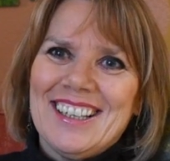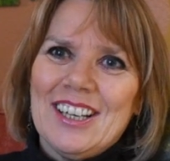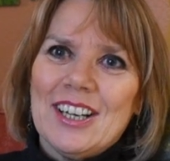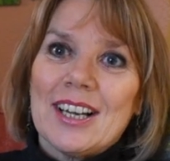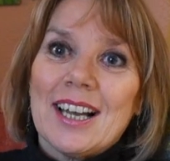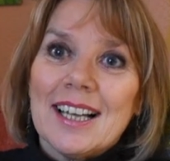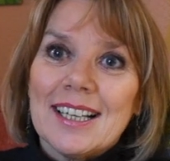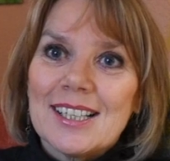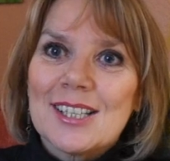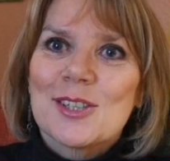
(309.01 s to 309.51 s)

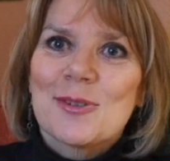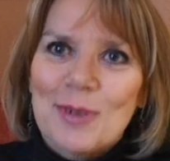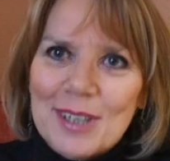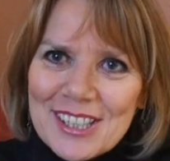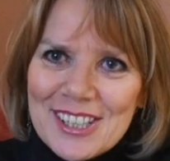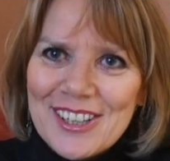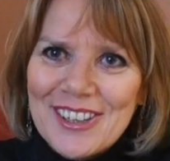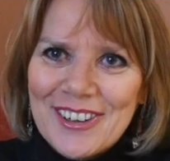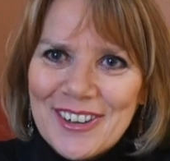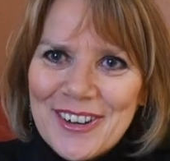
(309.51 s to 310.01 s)
you can't
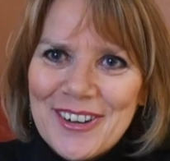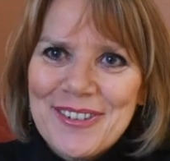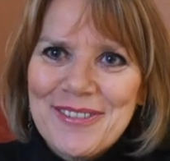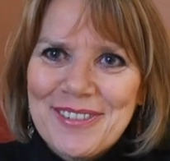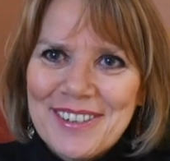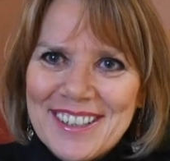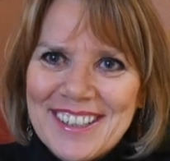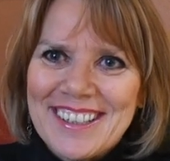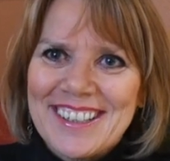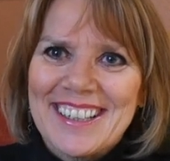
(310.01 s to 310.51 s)
switch it off
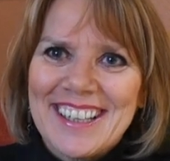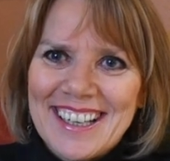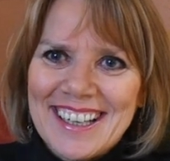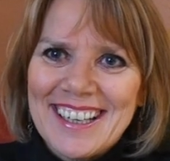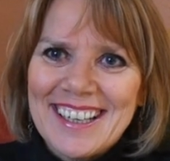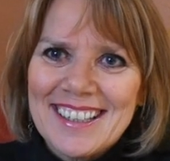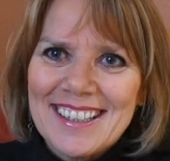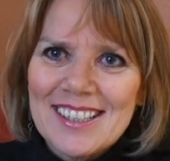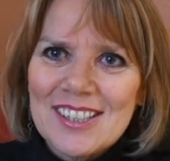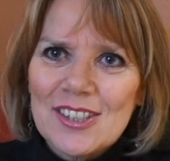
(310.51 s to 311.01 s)
when you're
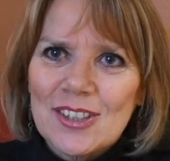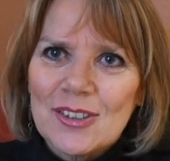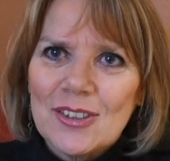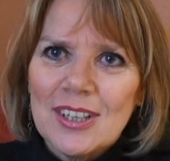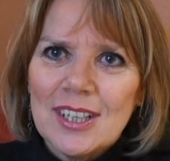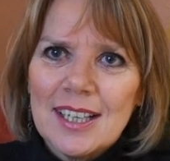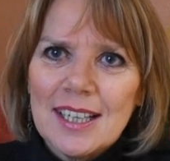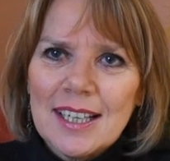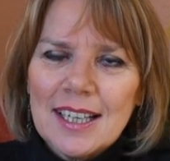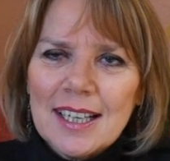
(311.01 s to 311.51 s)
there. So
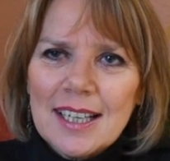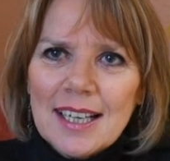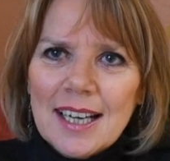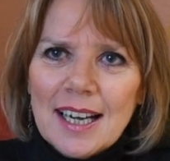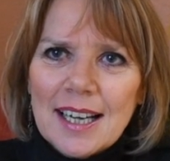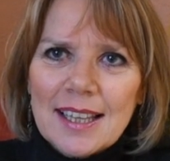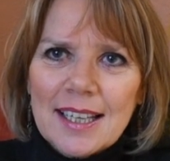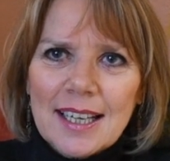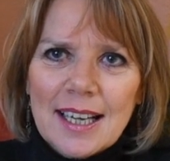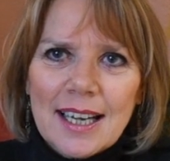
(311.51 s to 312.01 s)

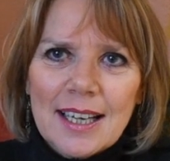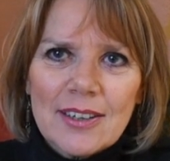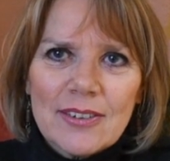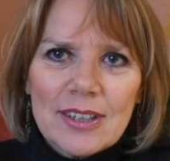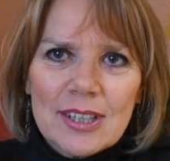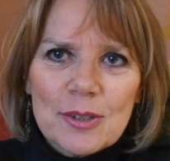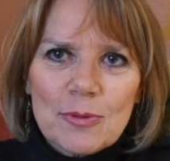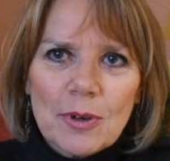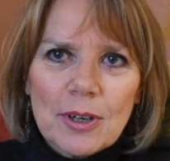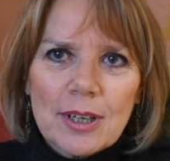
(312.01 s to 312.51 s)
I think
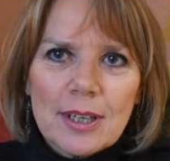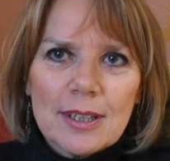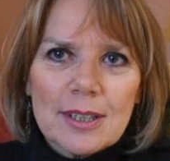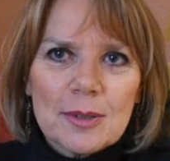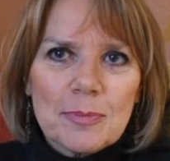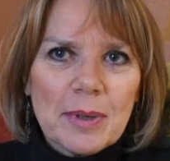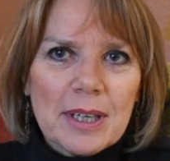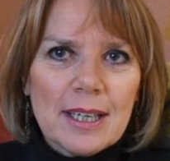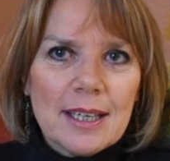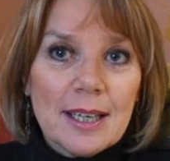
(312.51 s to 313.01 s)
Andrea's work
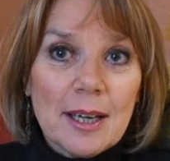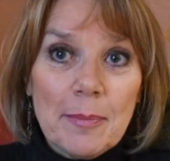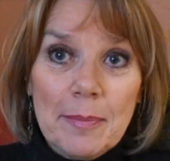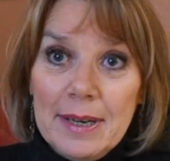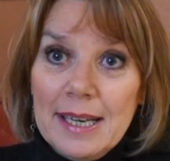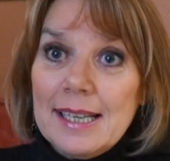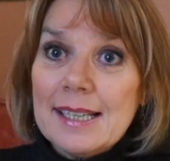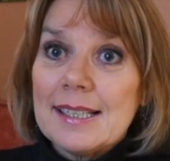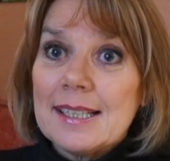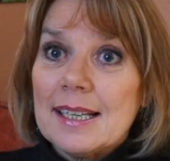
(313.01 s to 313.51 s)
has been
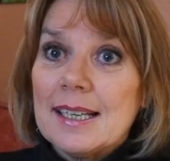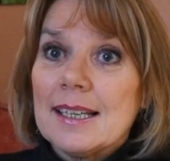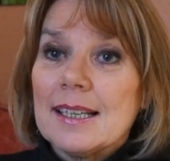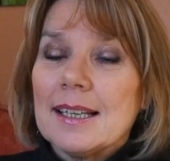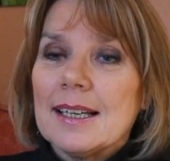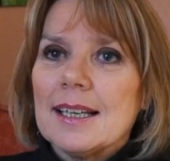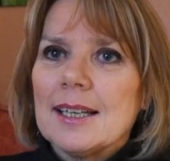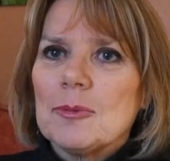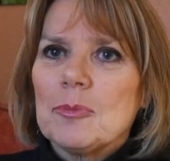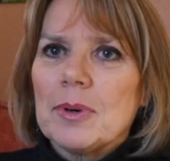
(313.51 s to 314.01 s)

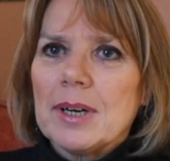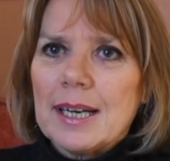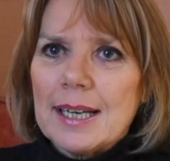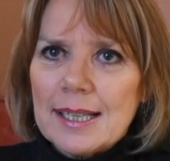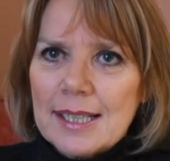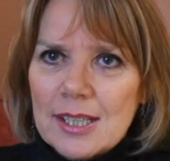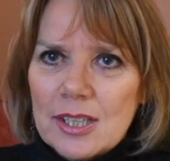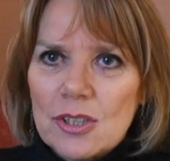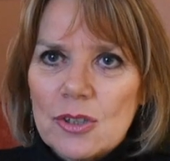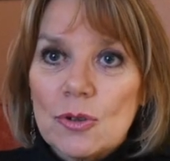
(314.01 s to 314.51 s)
amazing at
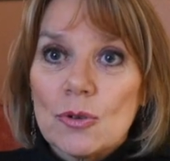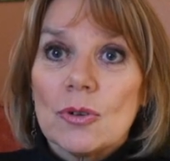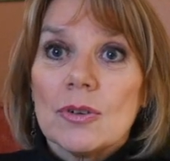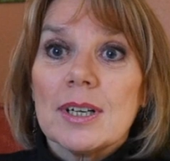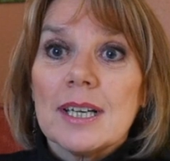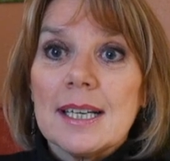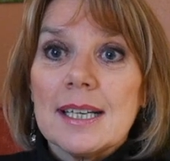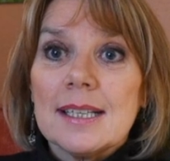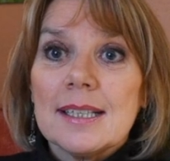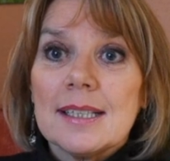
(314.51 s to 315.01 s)
bringing
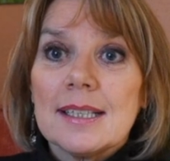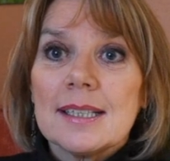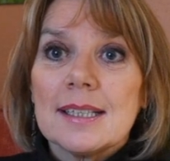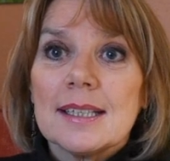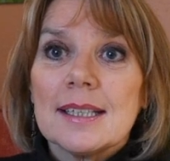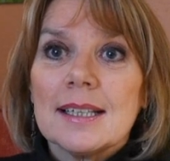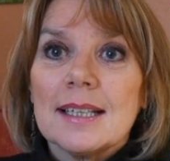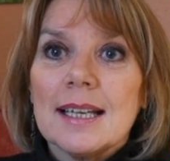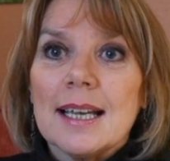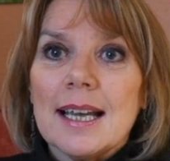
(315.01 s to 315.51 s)

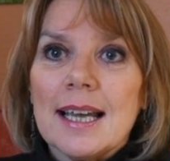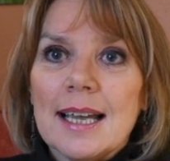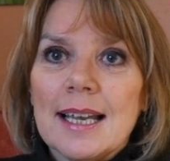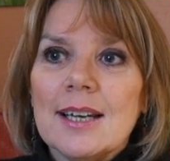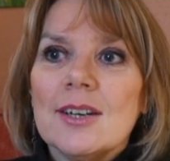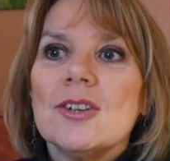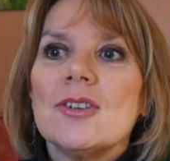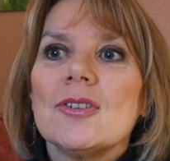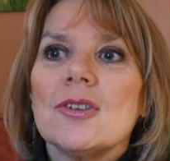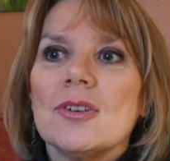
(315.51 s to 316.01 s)
stories
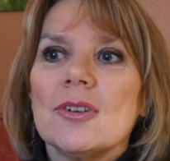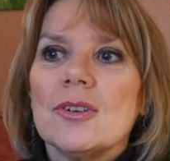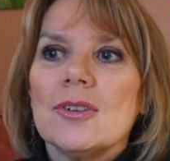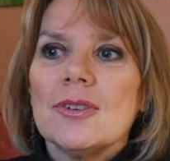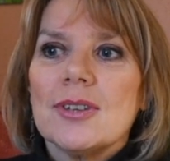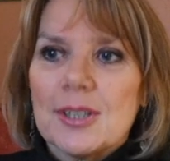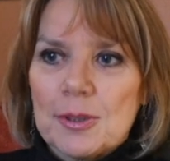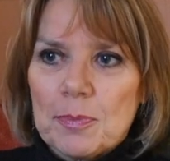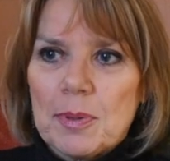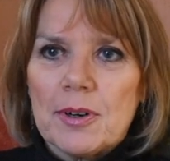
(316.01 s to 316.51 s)

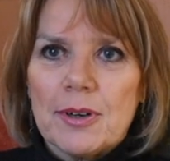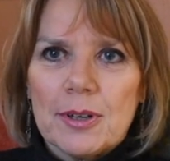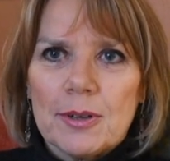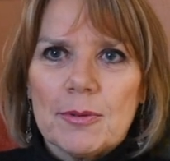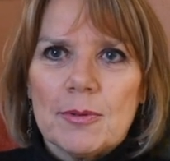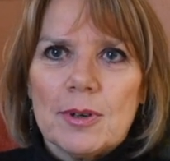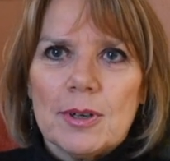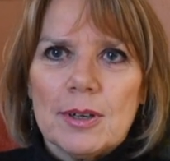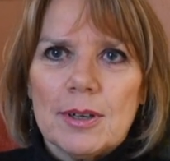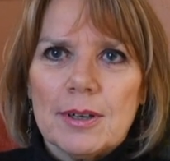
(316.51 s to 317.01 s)
into this part of
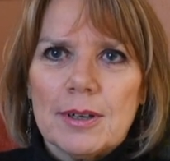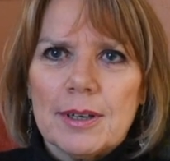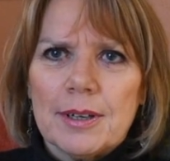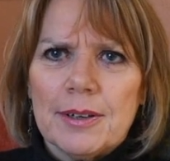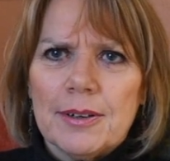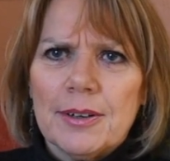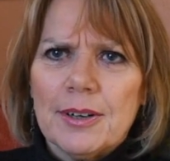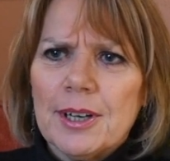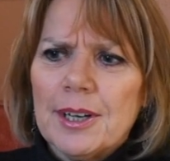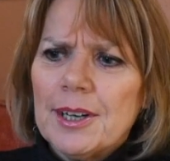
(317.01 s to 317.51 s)
the world,
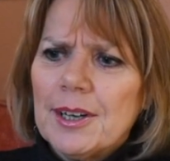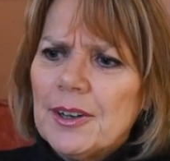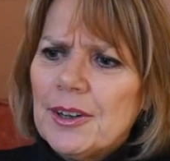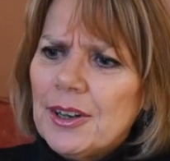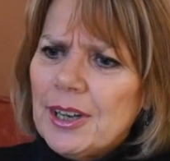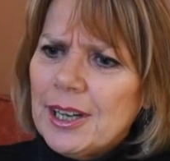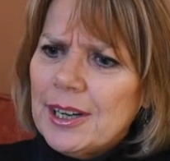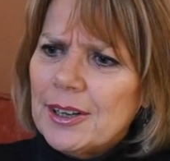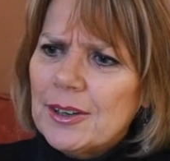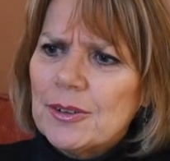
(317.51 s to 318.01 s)
and
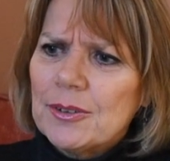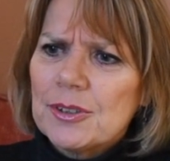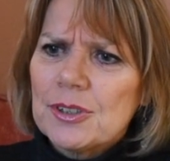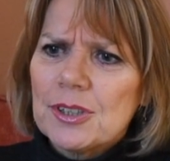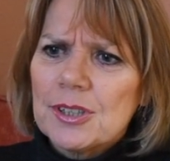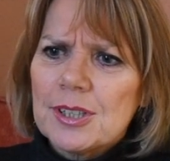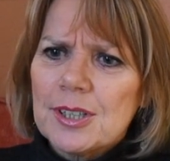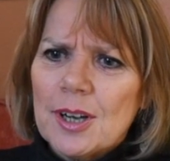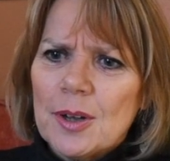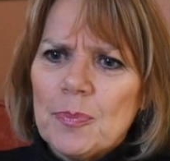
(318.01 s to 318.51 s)
you know,
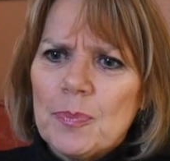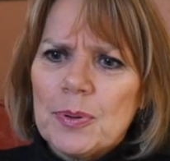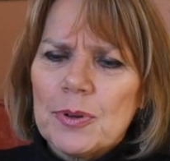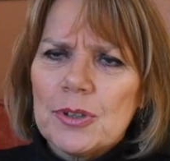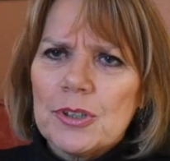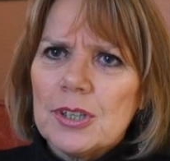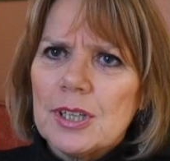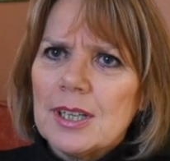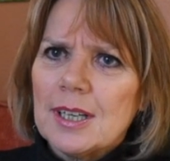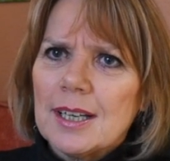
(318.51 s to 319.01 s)
she's not
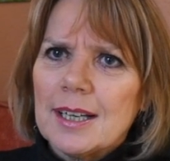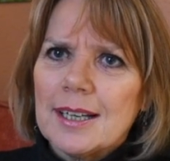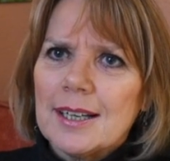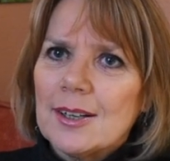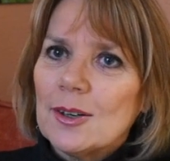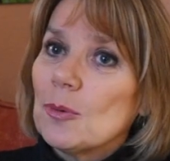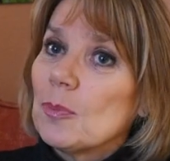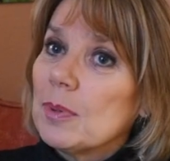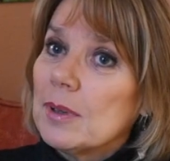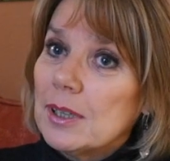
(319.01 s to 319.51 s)
pushing at
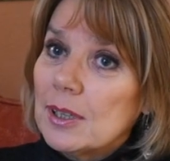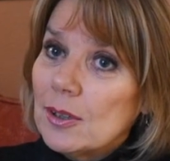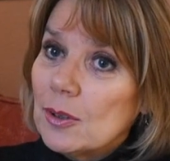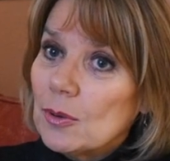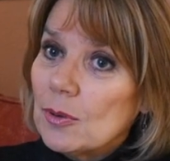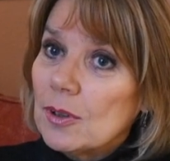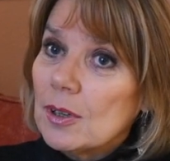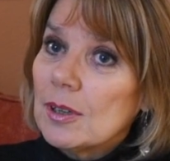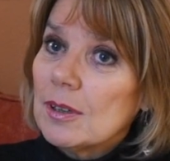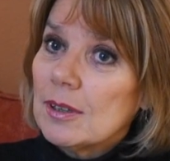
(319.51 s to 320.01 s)
an open
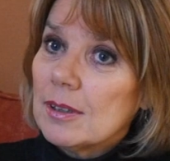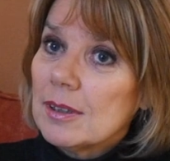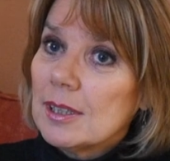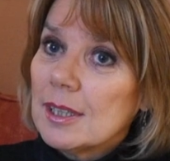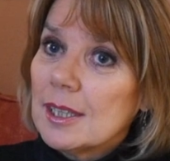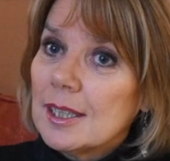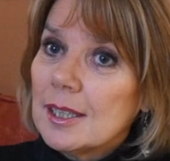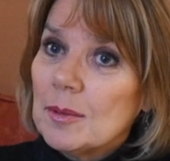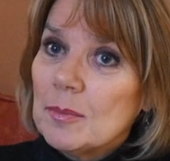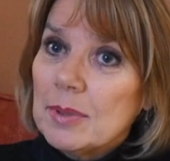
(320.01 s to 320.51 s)
door,
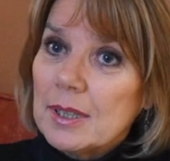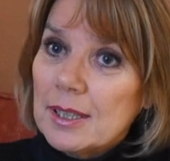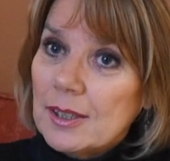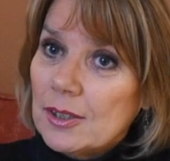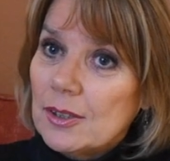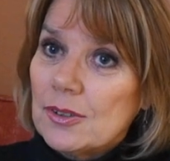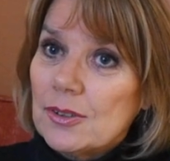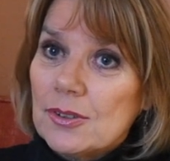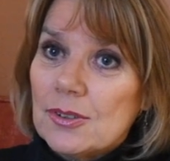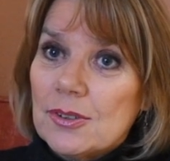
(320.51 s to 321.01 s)

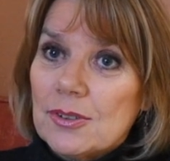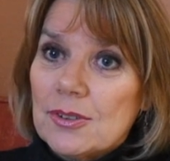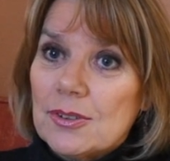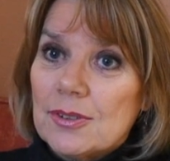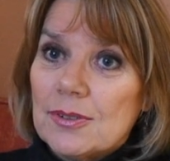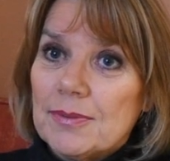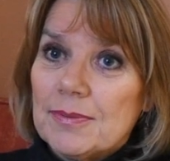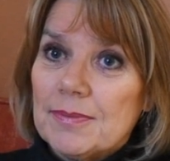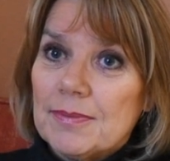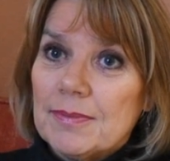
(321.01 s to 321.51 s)

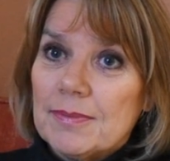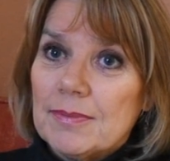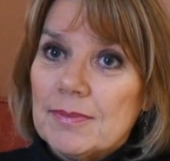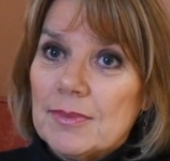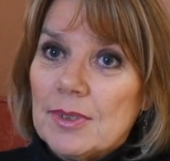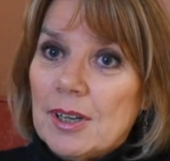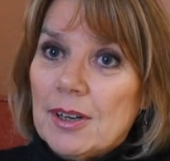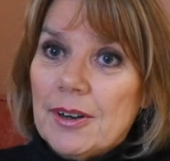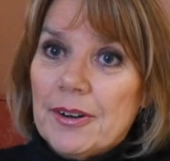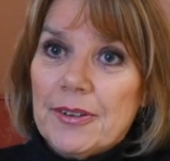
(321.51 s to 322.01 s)
because
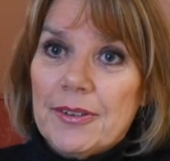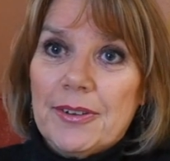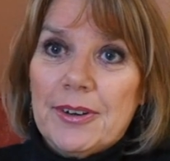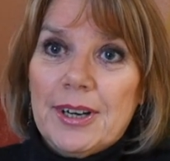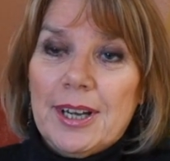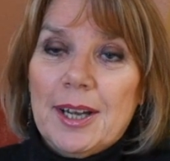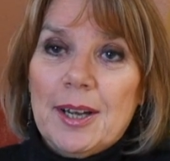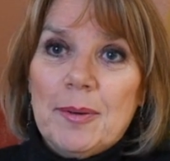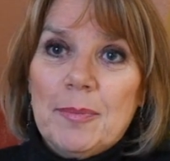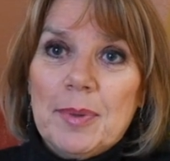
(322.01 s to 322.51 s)
a lot of the
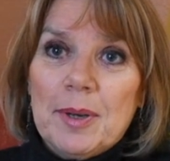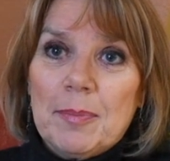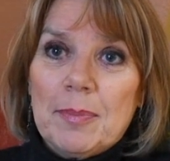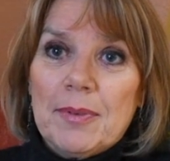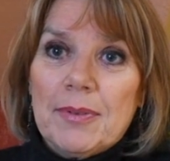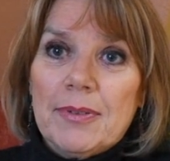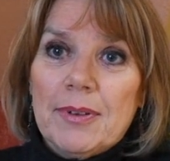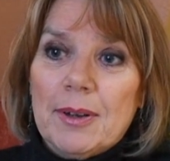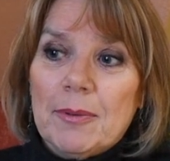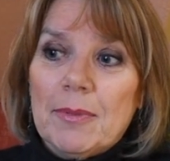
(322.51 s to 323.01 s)
time
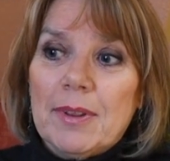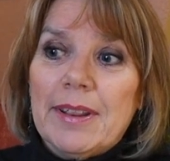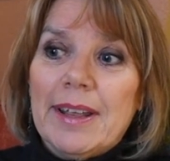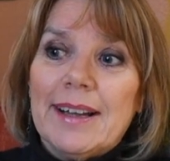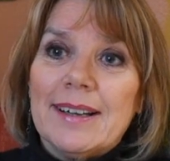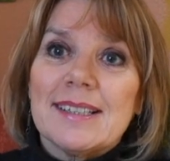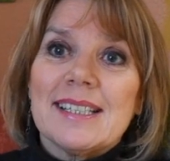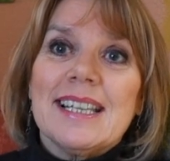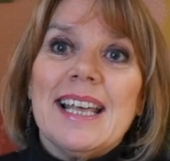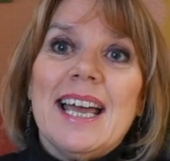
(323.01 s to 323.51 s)
people think, well,
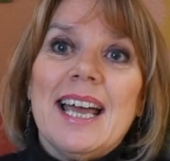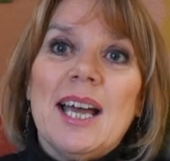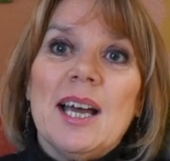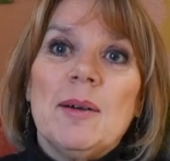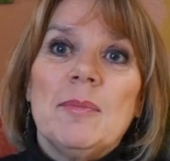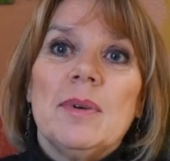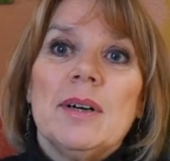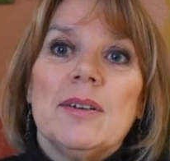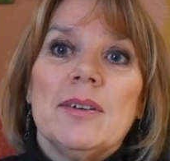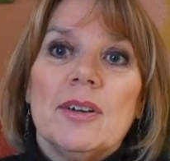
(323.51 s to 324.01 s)
that's
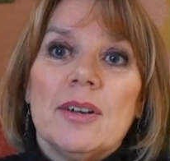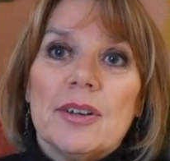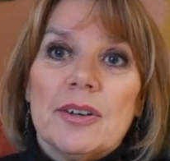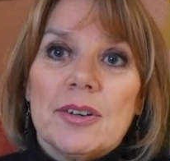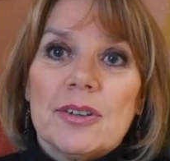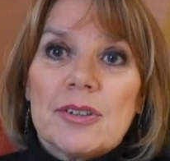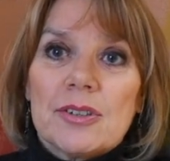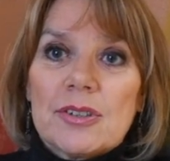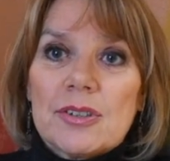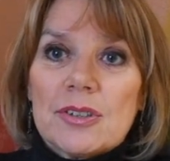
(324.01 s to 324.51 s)
them, not
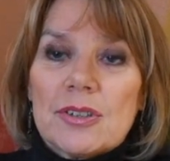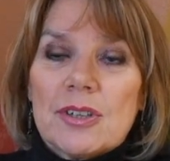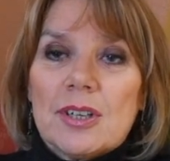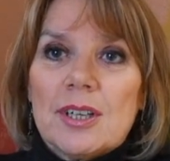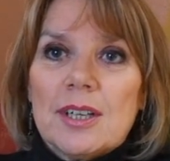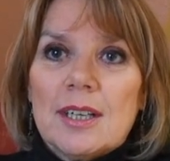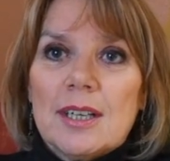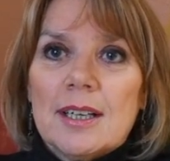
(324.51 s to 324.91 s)
us.